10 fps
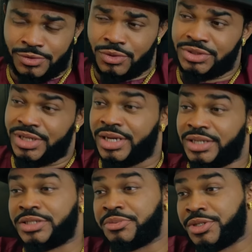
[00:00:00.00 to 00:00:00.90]
Of course, it
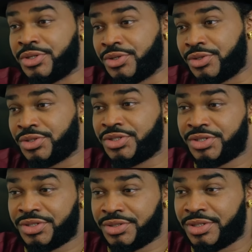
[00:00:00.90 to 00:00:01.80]
has to be
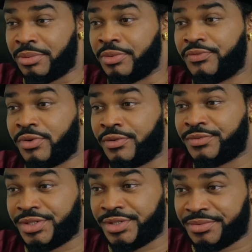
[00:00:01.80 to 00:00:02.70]
huge. I'm
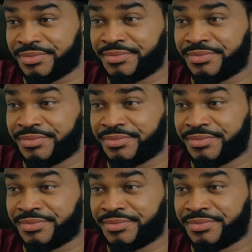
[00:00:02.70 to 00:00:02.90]
involved.